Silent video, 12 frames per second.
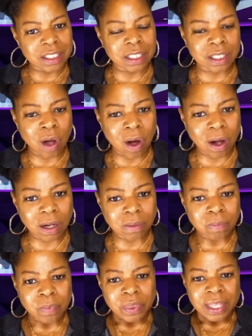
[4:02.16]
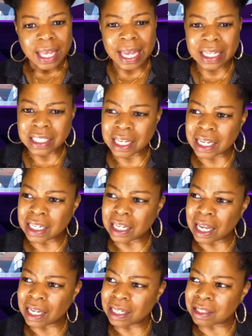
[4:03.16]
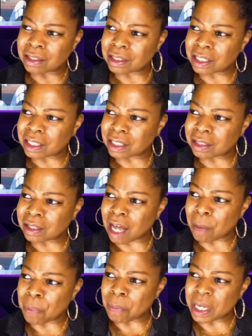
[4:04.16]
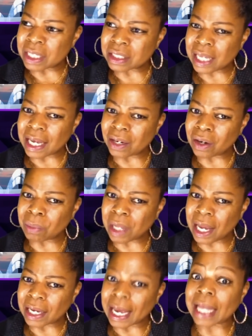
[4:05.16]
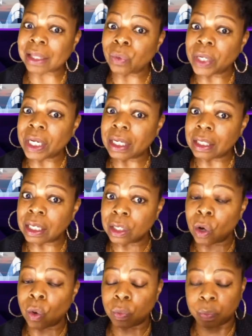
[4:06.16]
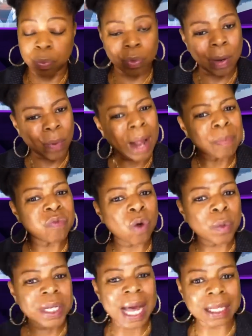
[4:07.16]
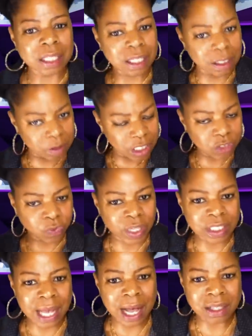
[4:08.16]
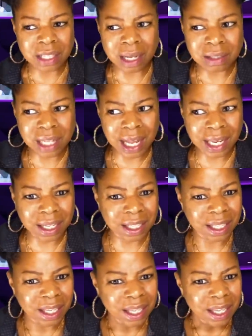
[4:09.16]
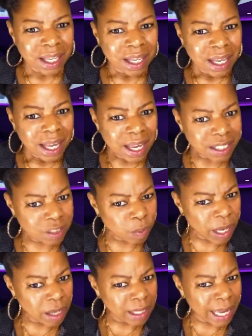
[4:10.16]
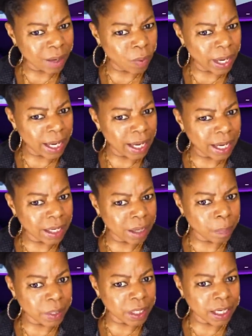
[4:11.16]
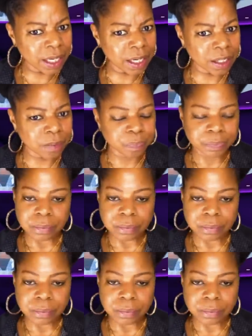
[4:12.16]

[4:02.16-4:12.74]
in the car, and a couple minutes later, I'm like, after we, right before we got to his friend's house, I was like, it smelled like weed up in here.